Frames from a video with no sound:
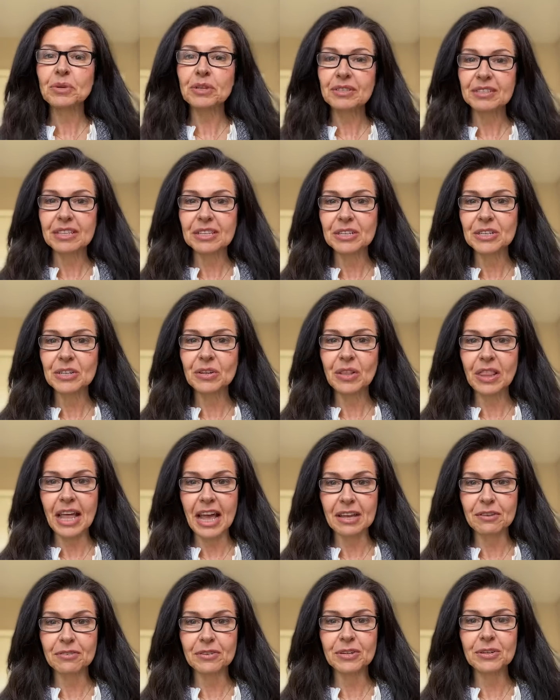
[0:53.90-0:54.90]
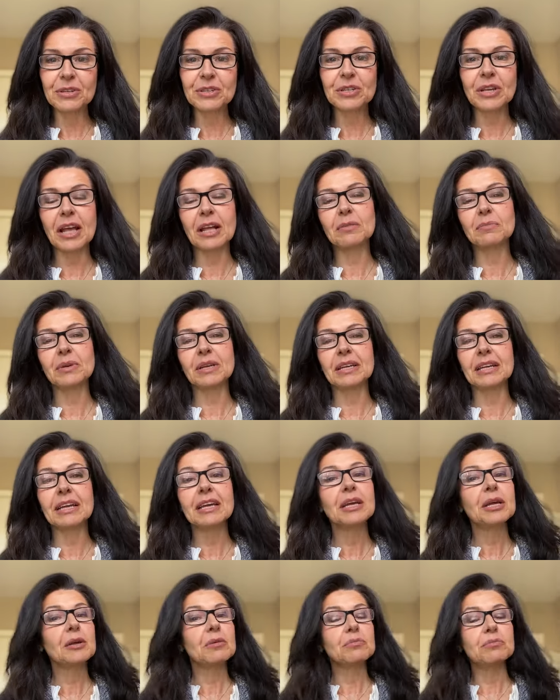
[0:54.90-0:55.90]
precision life coach,
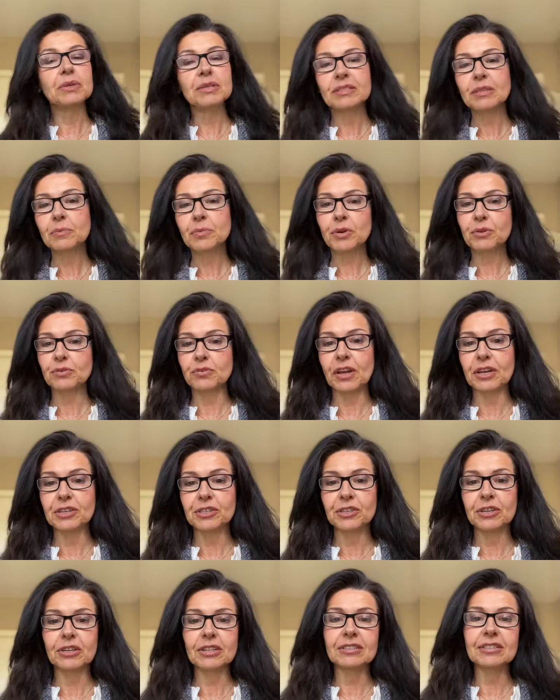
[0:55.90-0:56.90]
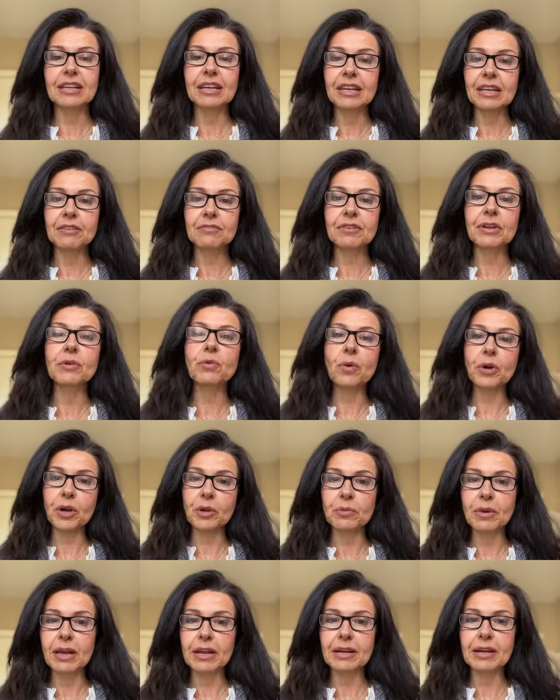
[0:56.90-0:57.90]
helping busy professionals live and
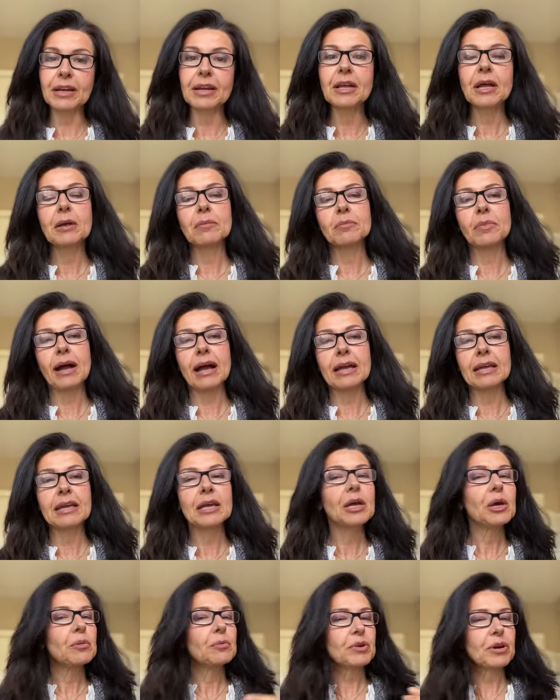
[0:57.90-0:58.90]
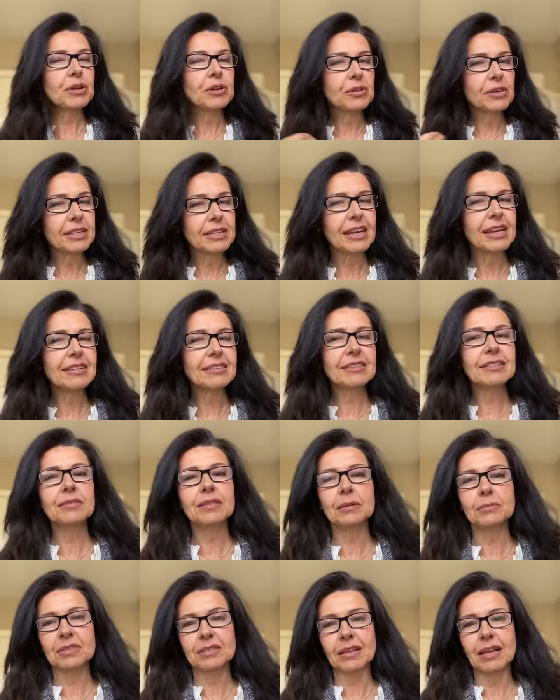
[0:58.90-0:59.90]
work better by
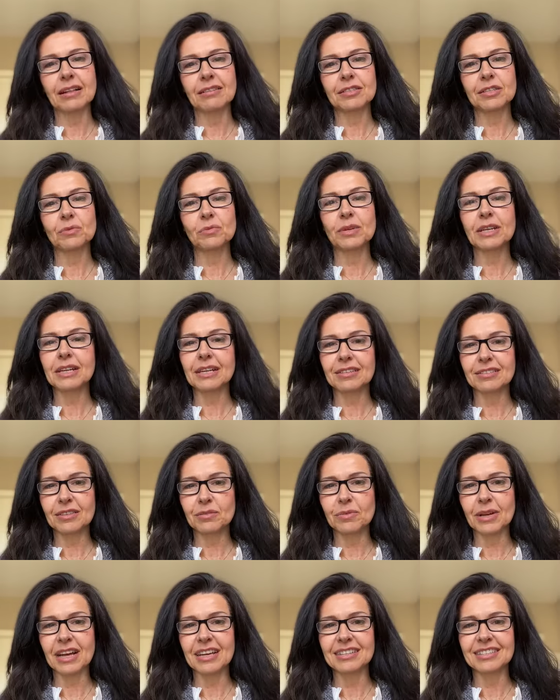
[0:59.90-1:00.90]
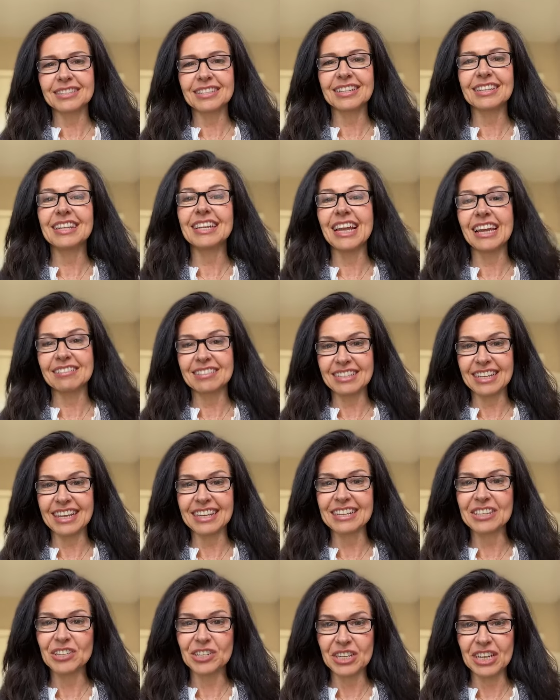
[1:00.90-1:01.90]
prioritizing themselves with customized
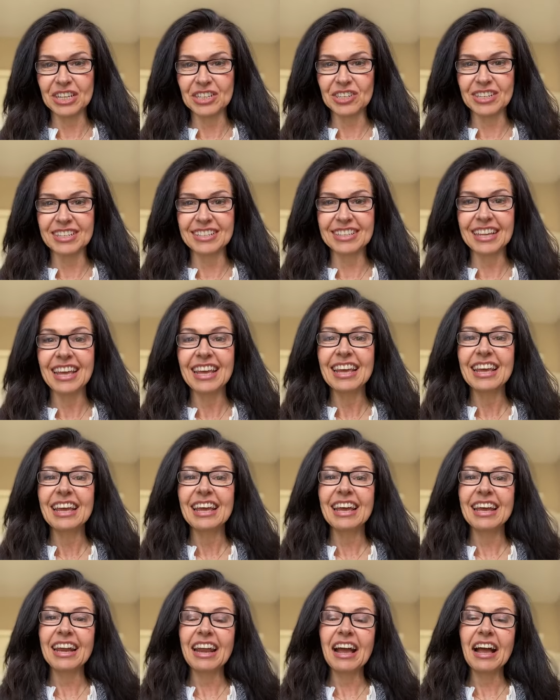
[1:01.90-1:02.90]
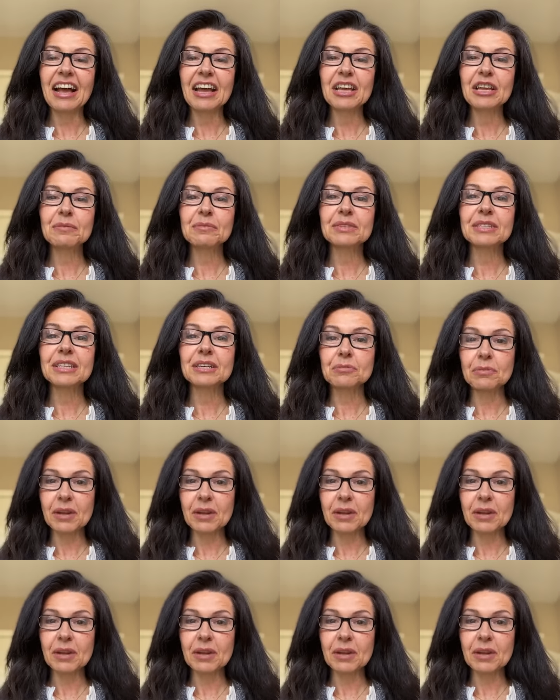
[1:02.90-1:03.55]
lifestyle changes. And I am